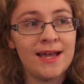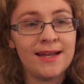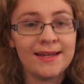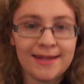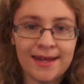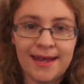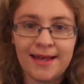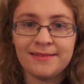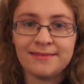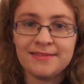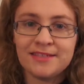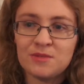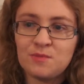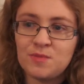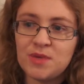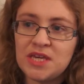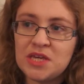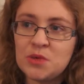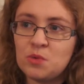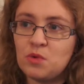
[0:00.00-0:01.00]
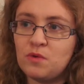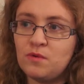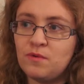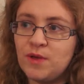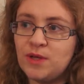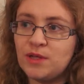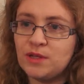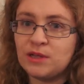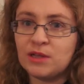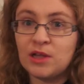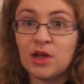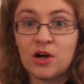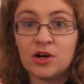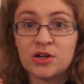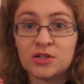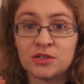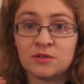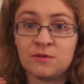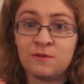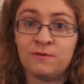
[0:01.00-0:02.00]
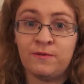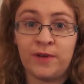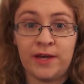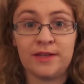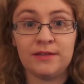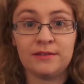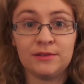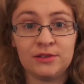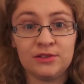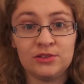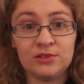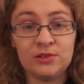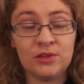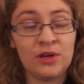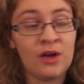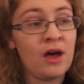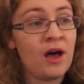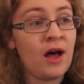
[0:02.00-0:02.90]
tends to be within large fights.